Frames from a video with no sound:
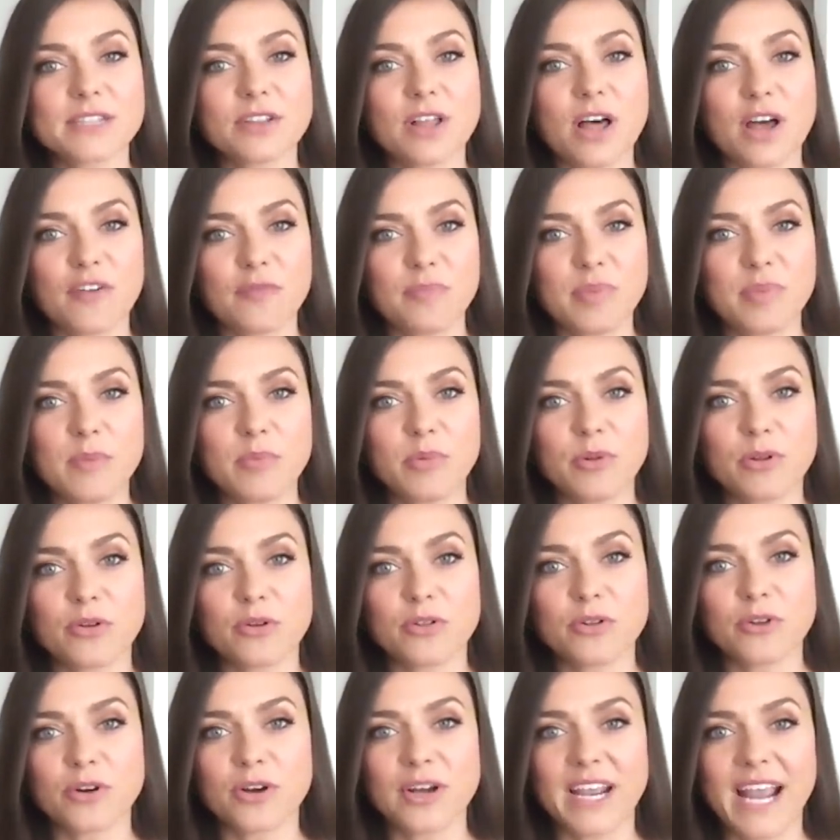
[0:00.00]
a lot of people are
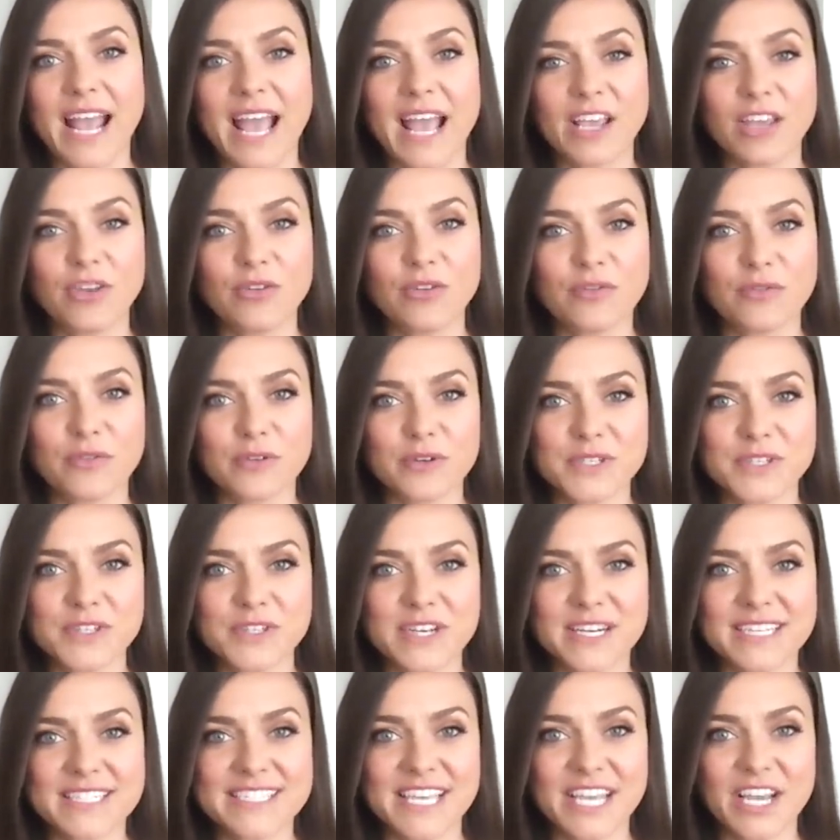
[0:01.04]
learning at
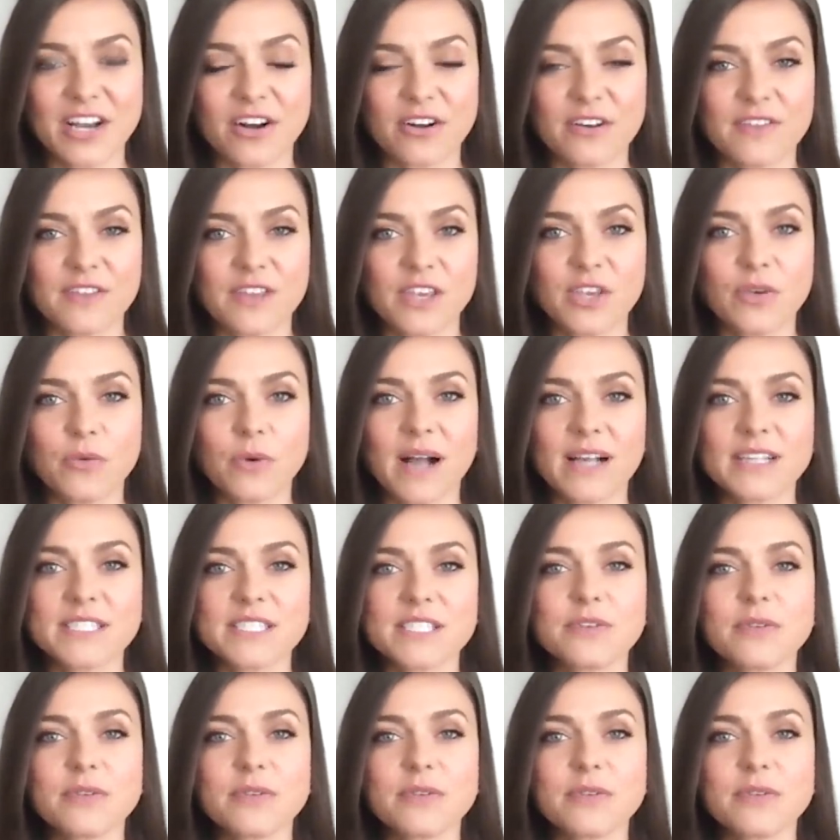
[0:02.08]
universities here in the U.S.